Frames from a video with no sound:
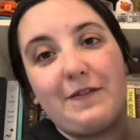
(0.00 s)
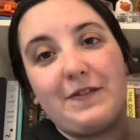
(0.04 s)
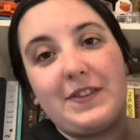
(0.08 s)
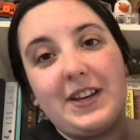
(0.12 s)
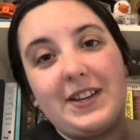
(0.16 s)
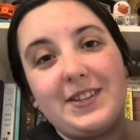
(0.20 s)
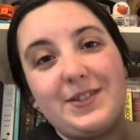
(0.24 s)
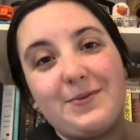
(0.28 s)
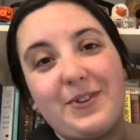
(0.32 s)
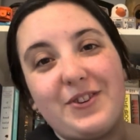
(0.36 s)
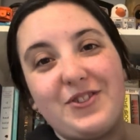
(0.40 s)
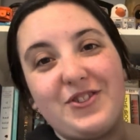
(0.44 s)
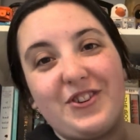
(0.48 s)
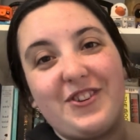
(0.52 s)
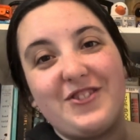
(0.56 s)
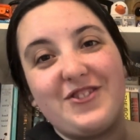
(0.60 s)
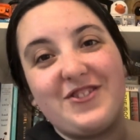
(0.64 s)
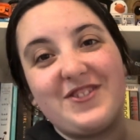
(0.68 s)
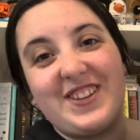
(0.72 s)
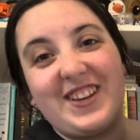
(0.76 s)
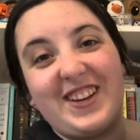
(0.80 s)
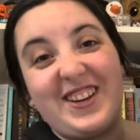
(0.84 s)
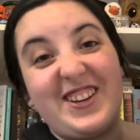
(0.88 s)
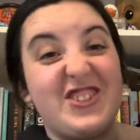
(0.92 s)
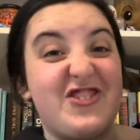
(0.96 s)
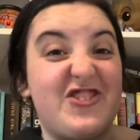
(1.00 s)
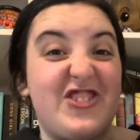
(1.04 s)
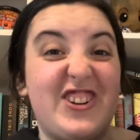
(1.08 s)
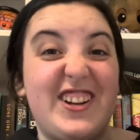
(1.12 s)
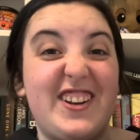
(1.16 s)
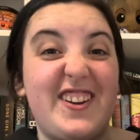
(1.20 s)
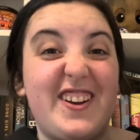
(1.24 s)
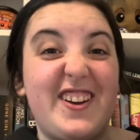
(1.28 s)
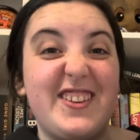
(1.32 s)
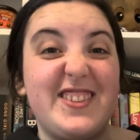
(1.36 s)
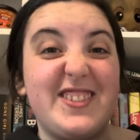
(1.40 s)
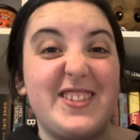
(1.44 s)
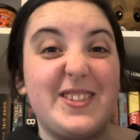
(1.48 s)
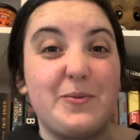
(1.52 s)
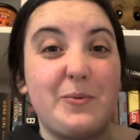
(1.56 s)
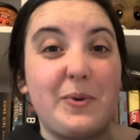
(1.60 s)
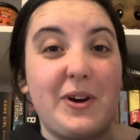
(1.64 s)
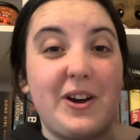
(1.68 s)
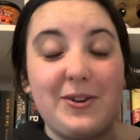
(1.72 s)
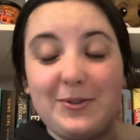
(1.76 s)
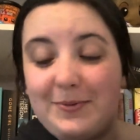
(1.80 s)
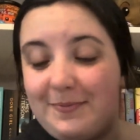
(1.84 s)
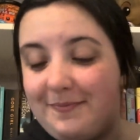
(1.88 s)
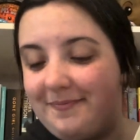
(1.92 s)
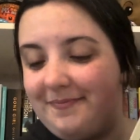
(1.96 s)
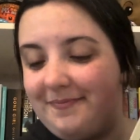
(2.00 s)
this, which I just think is really nice as well.